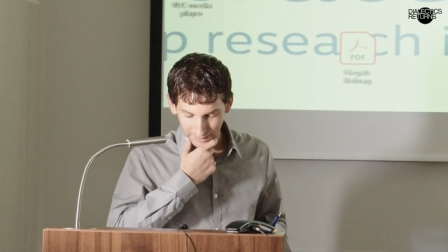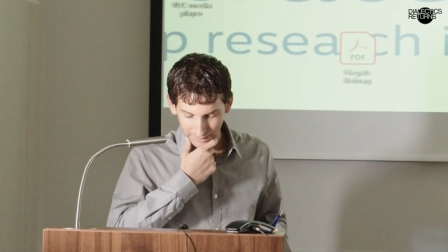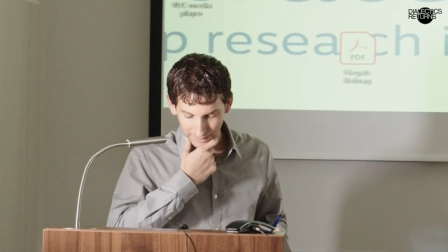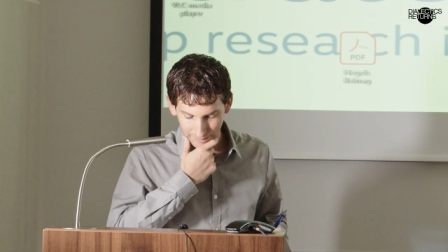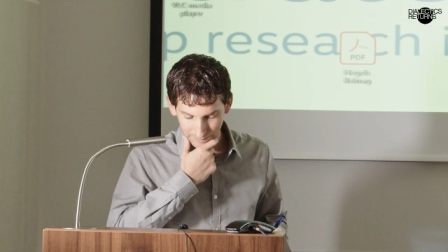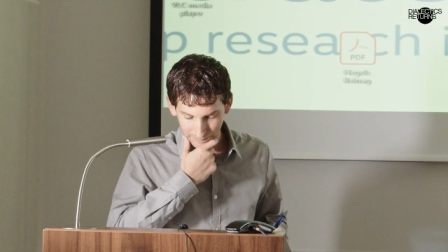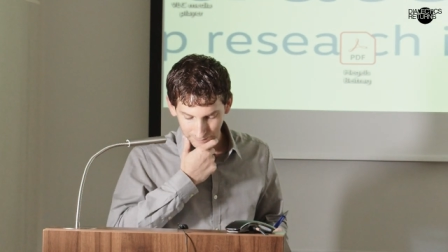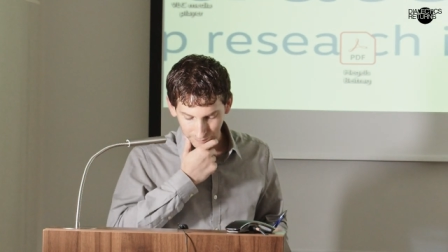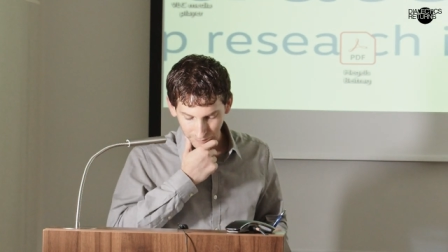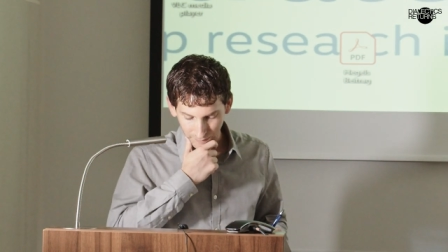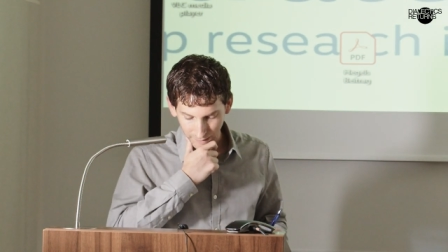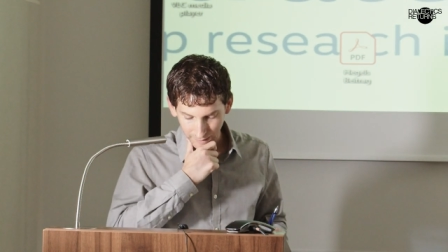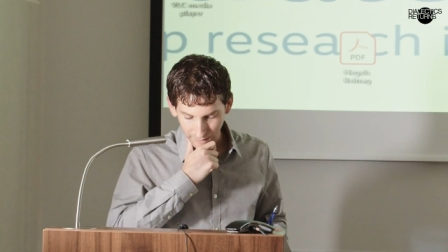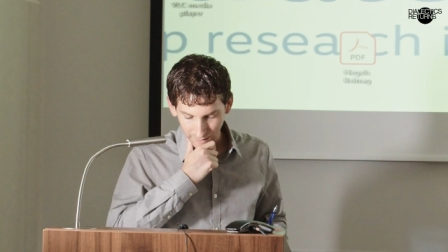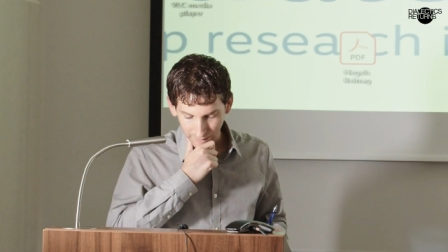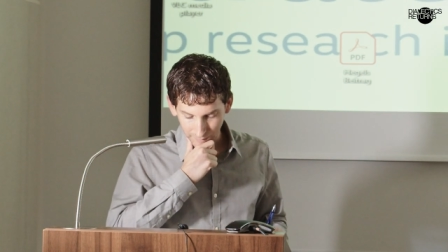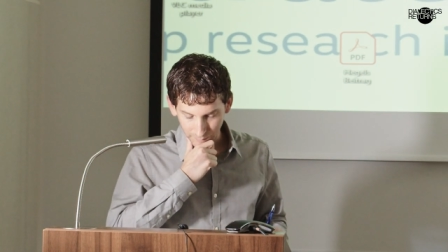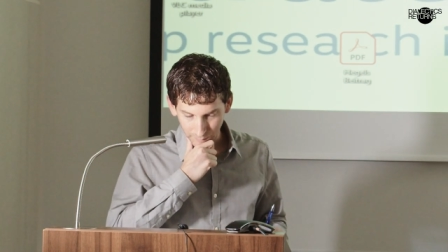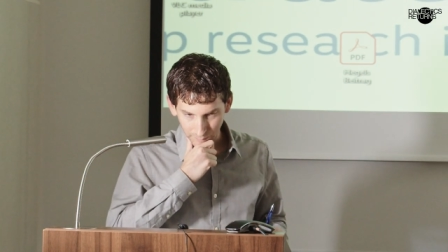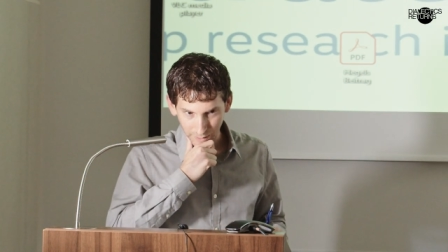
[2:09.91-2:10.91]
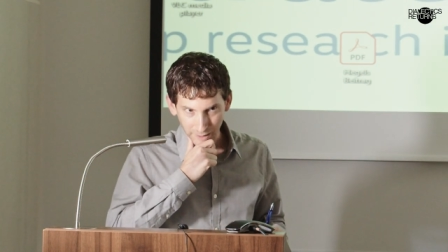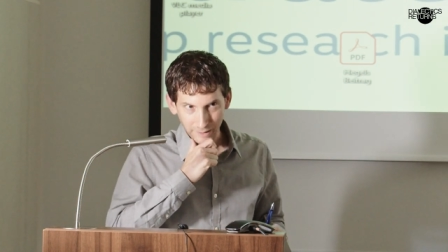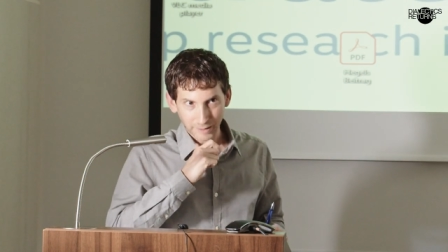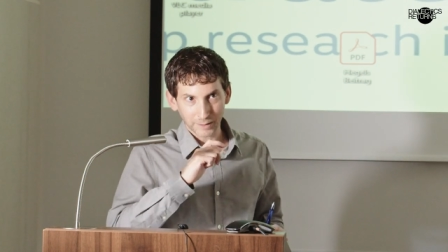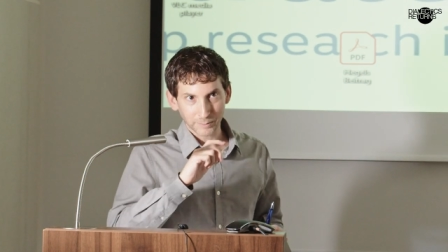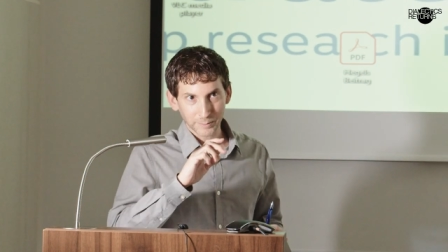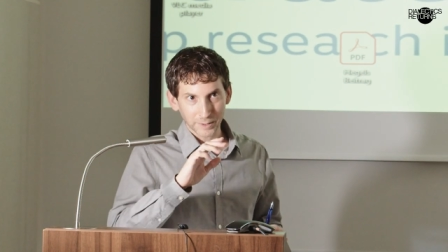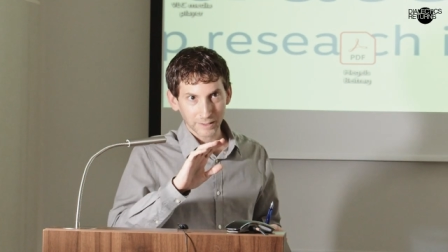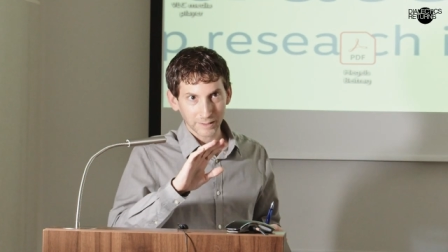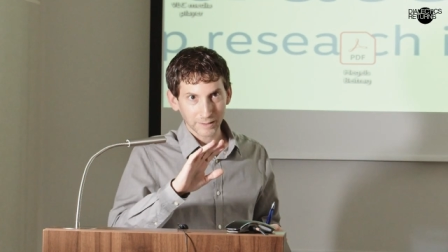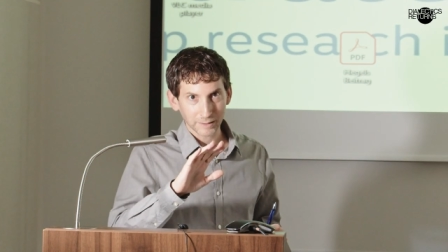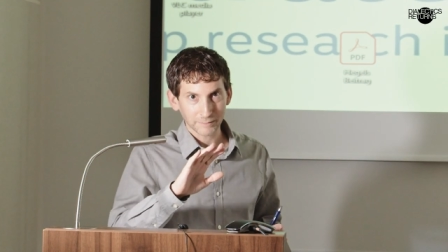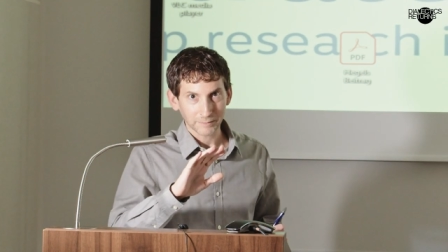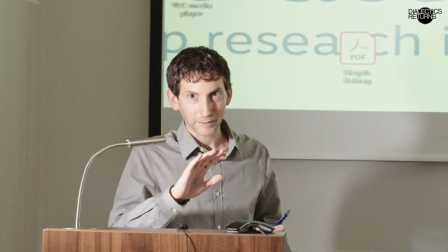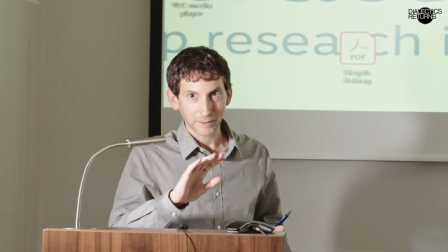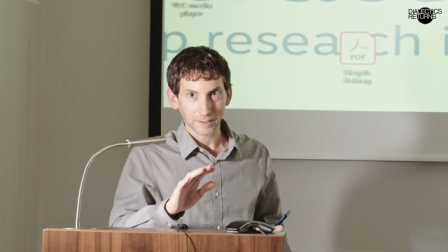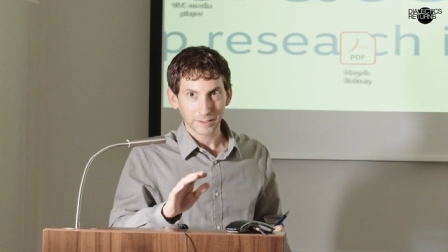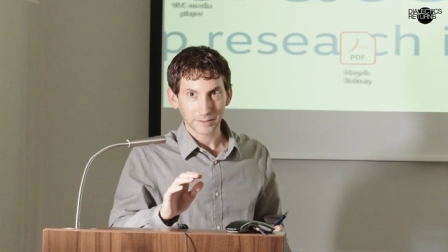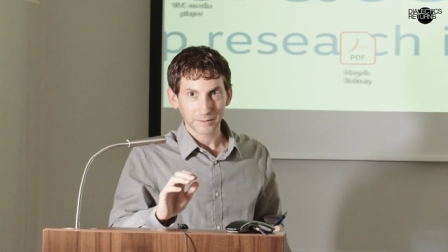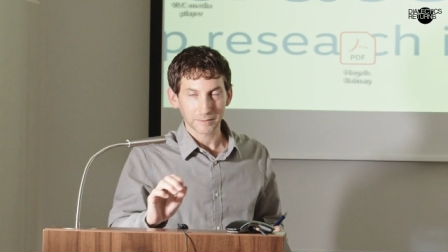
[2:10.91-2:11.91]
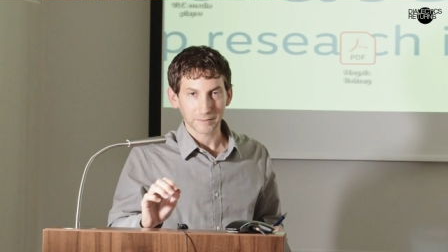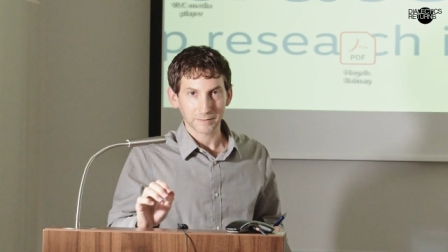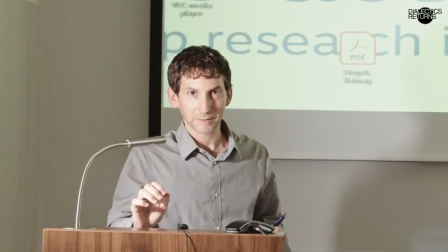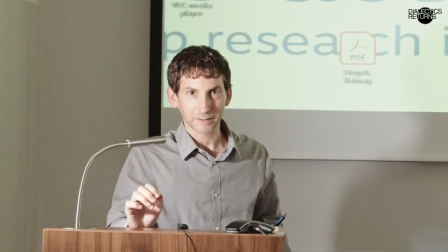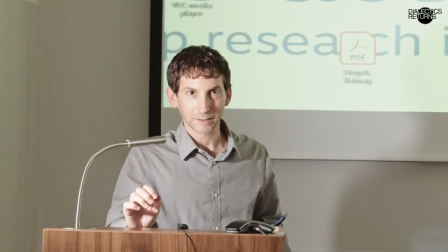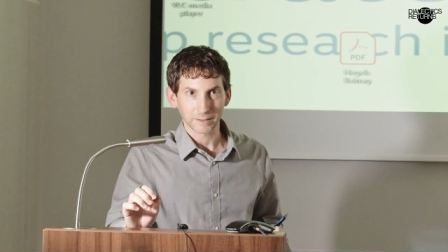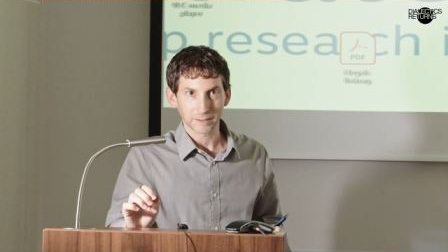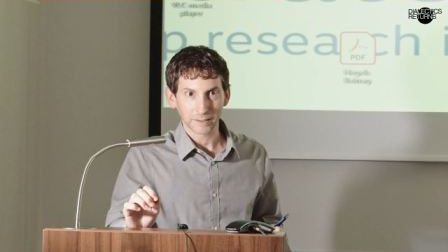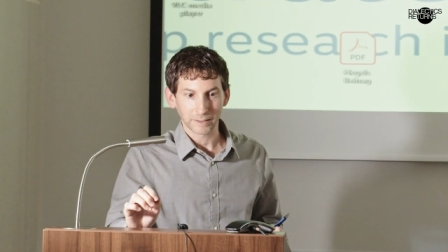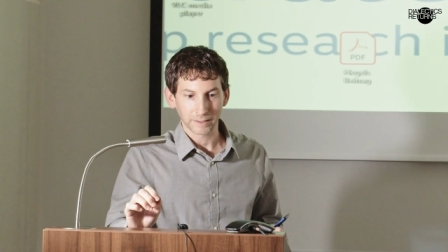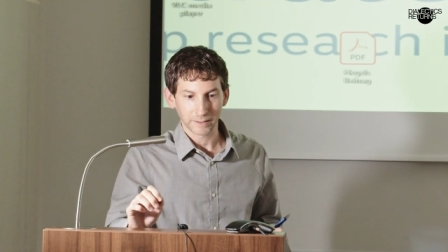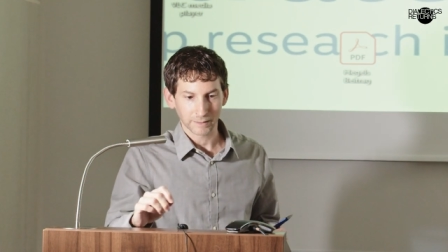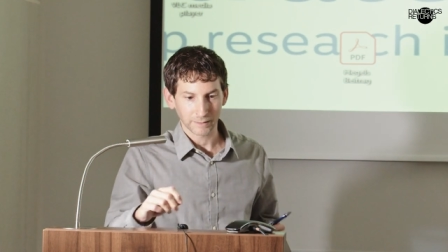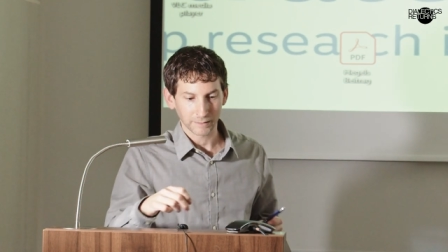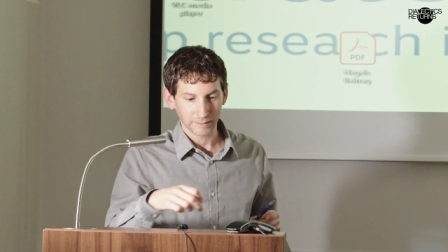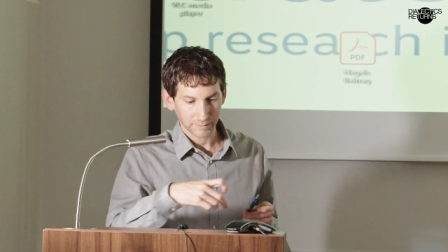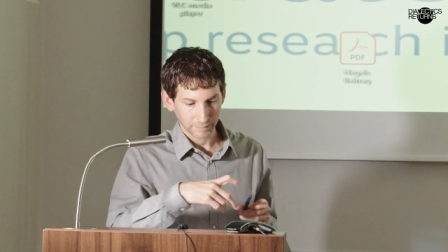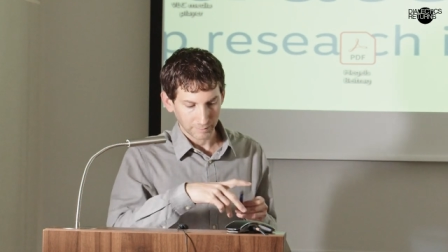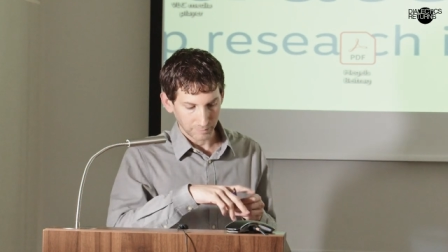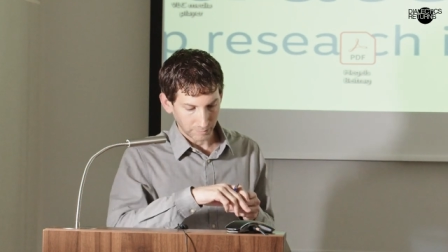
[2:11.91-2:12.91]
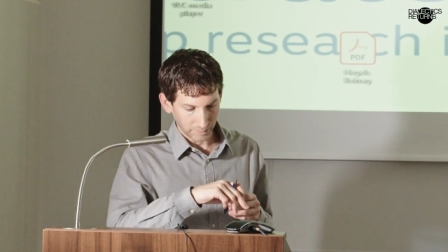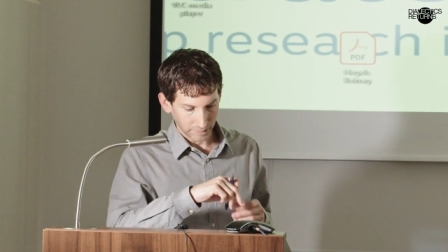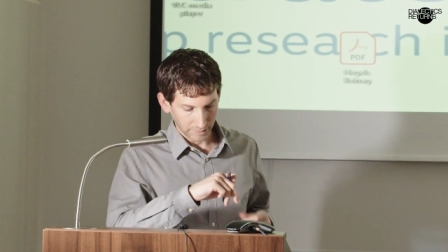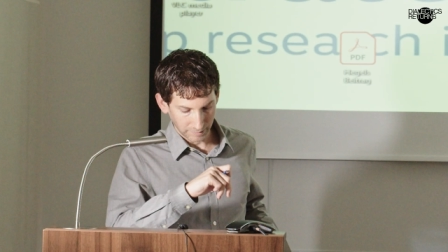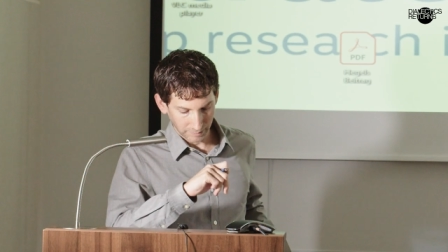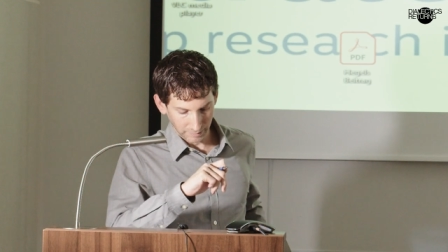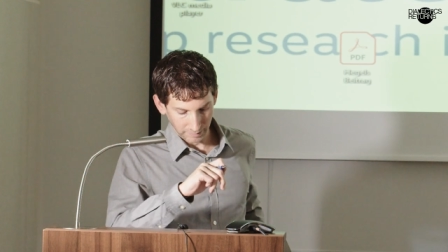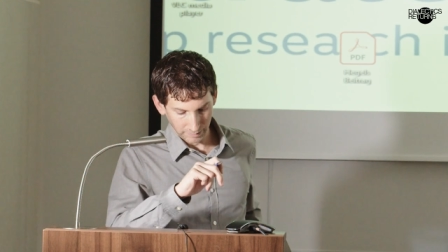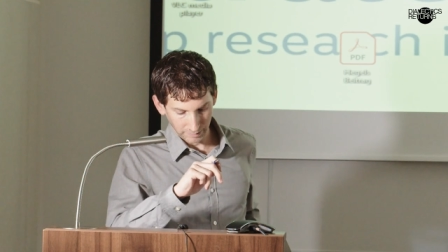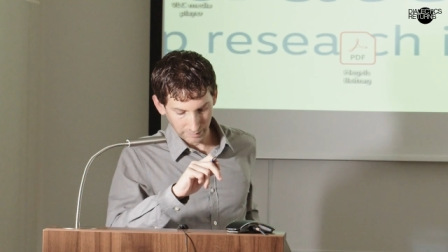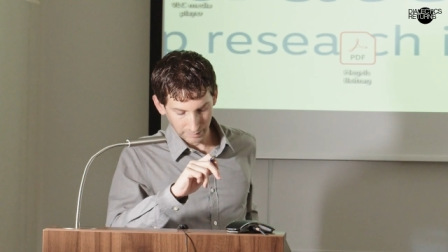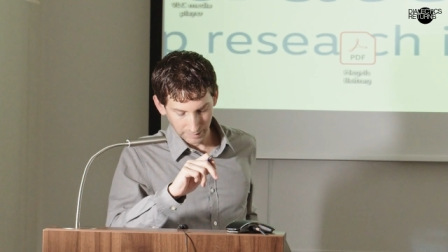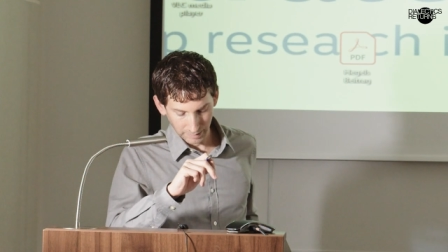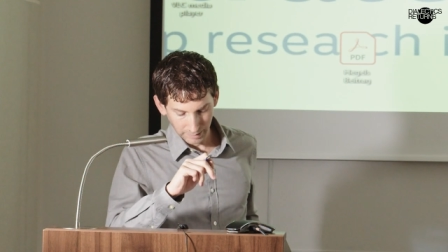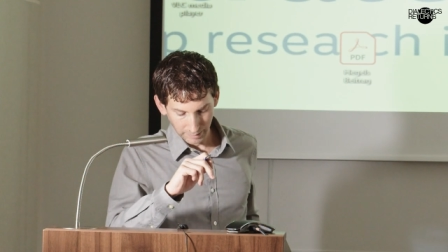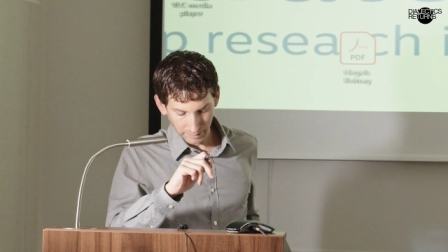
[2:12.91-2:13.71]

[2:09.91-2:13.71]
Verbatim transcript: Um, but I'll be very interested in what uh,